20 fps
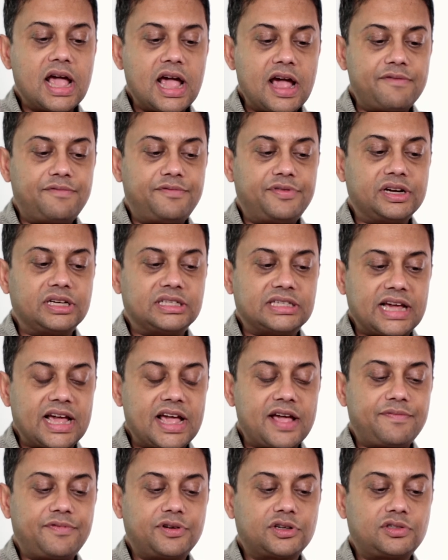every
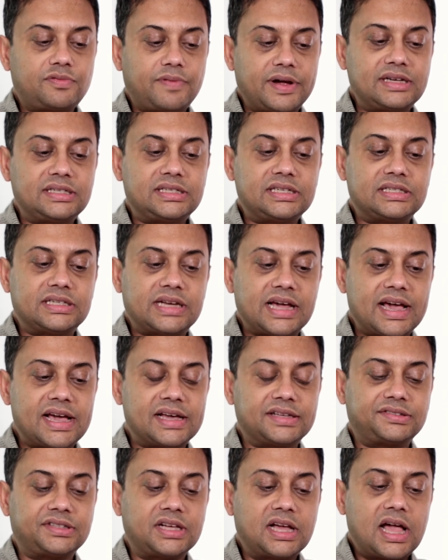day for 20
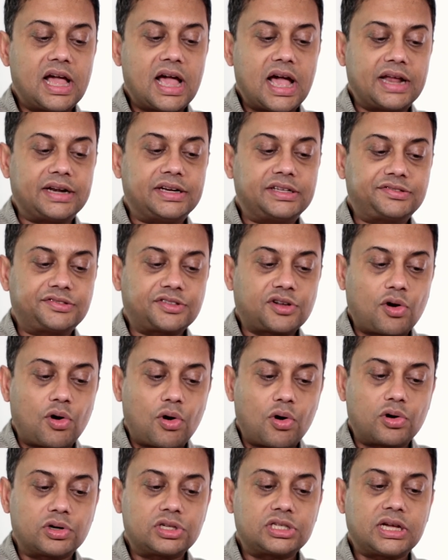days and is
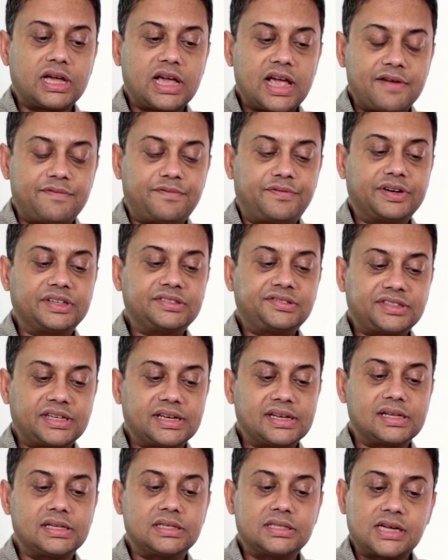caught every
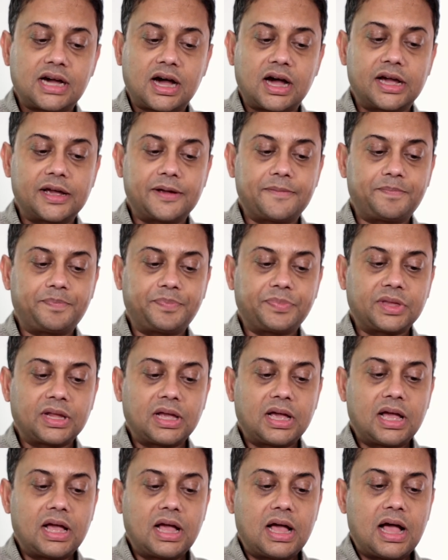single time?
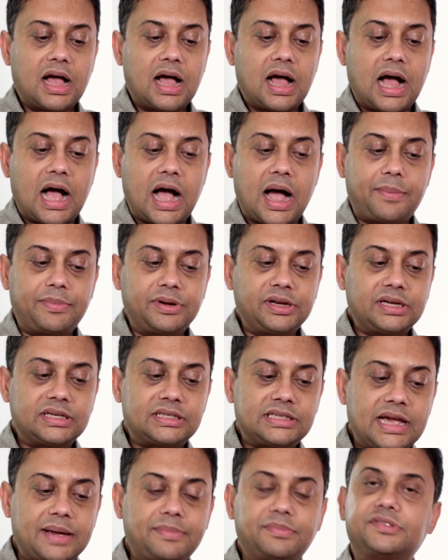How many
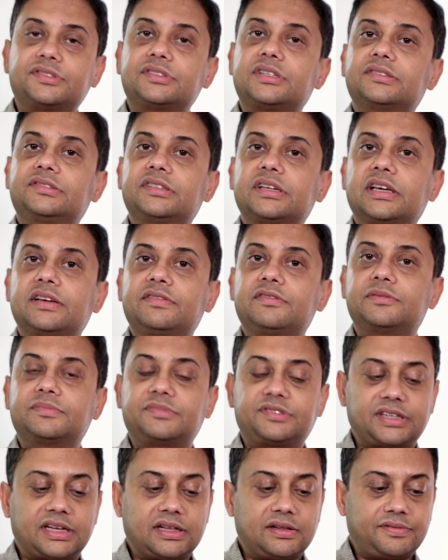attempts does he give
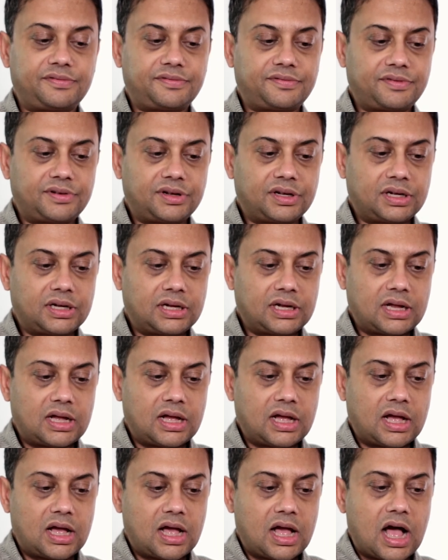himself?
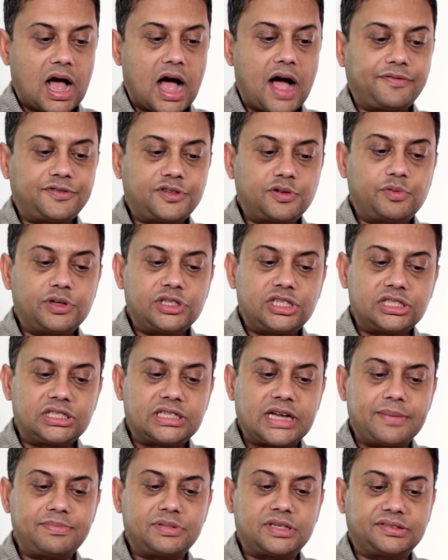After which
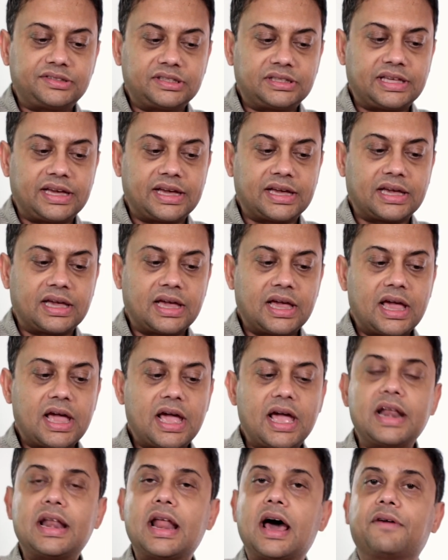attempt does he think,
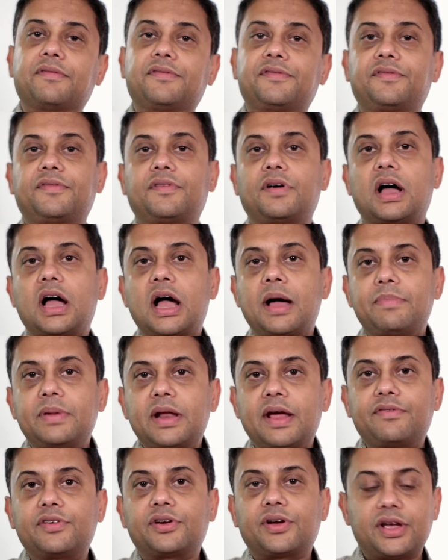enough, I'm
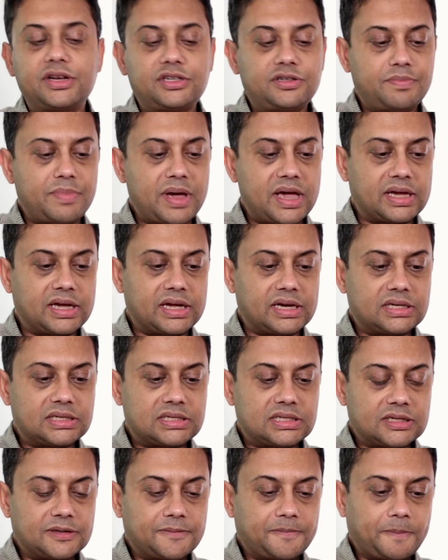never going to make
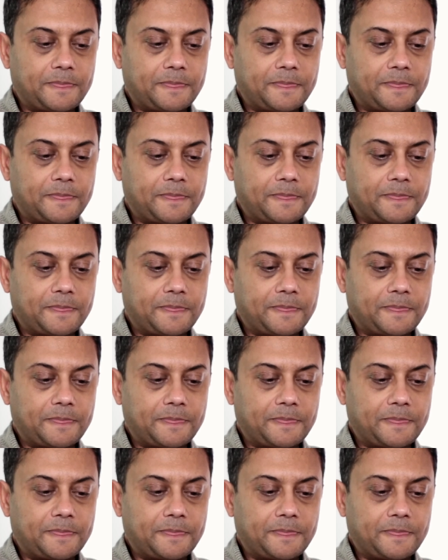it?